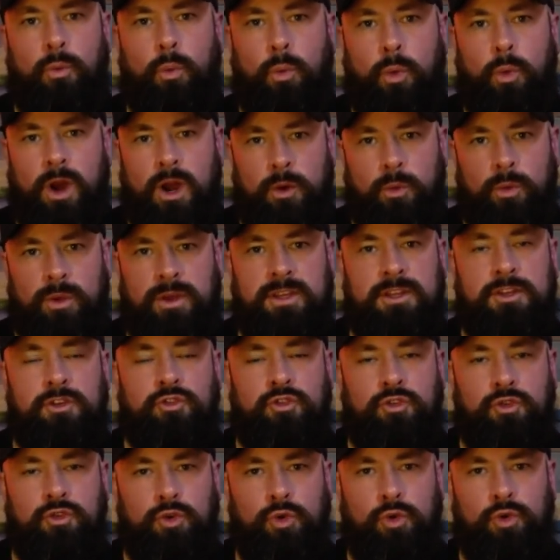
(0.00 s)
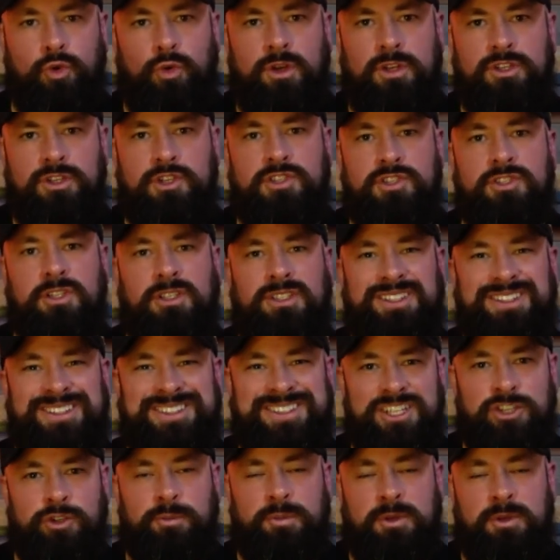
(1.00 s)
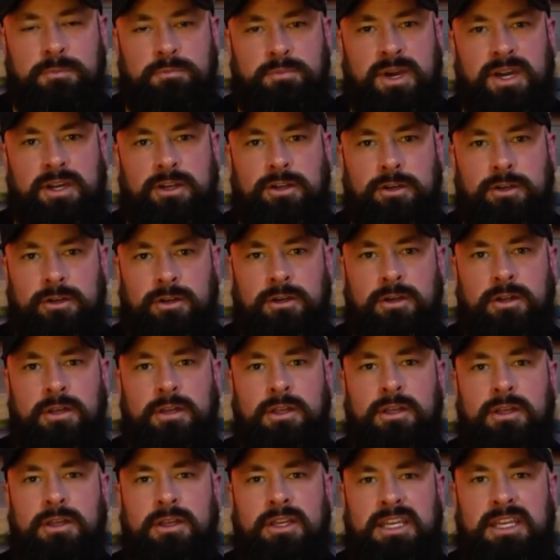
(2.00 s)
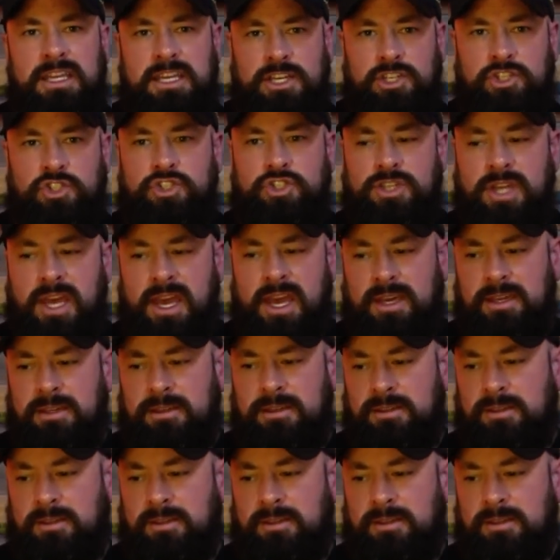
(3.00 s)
where we can do just a little bit better each day.